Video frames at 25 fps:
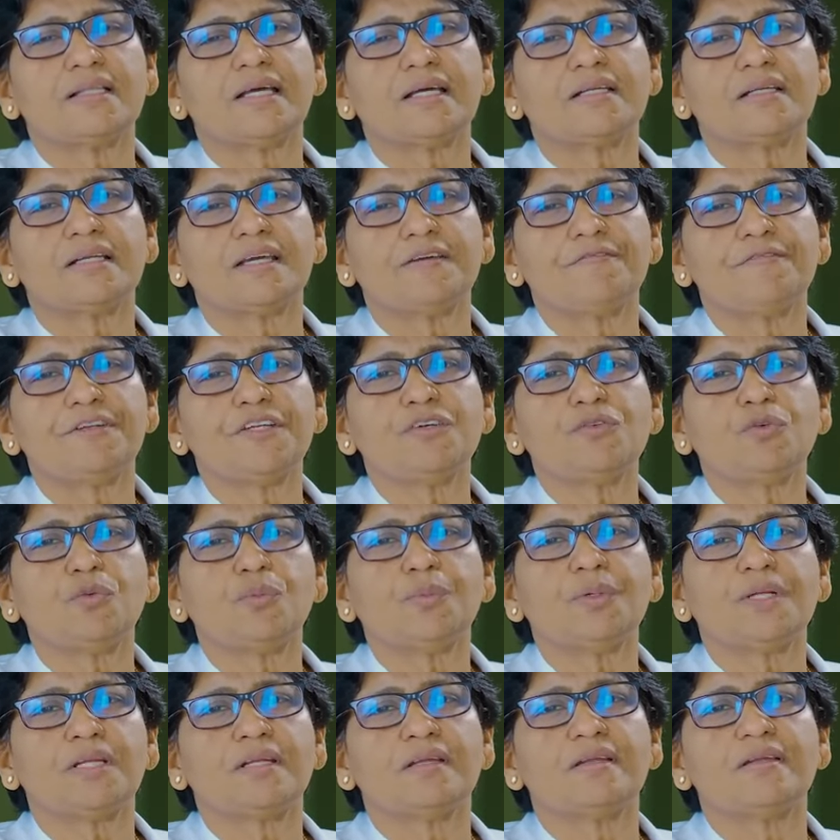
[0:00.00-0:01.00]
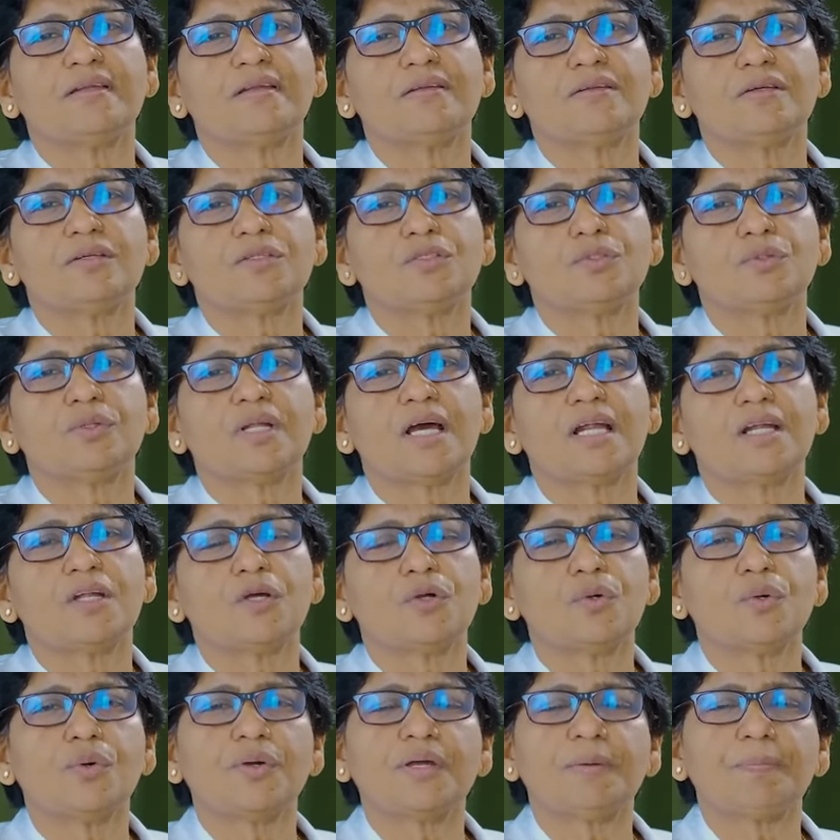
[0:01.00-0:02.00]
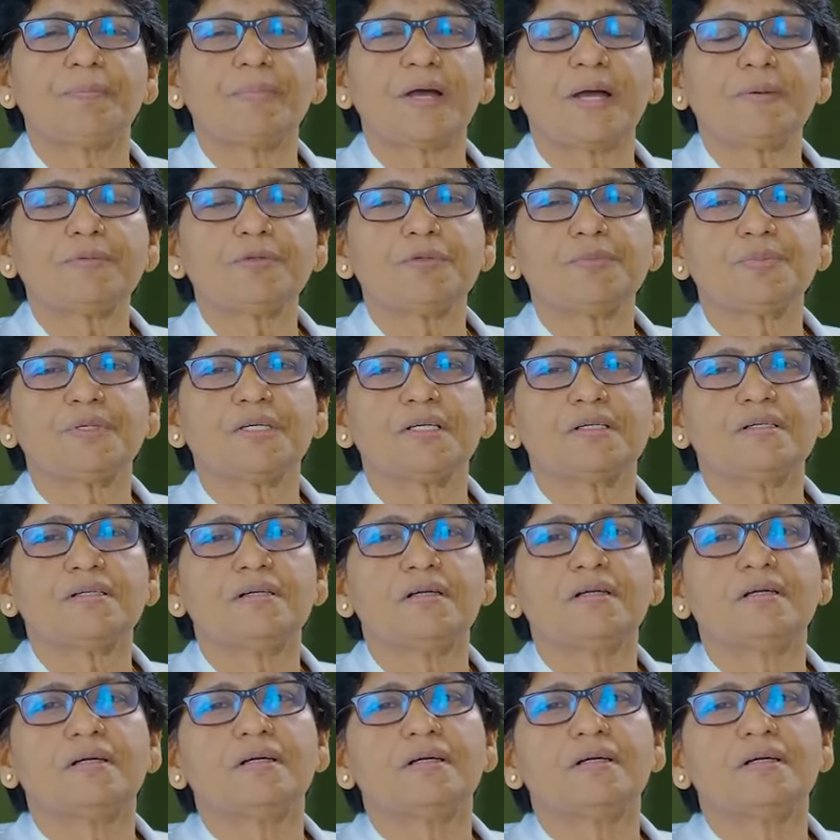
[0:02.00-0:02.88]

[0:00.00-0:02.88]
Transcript: that every woman should undergo a pap smear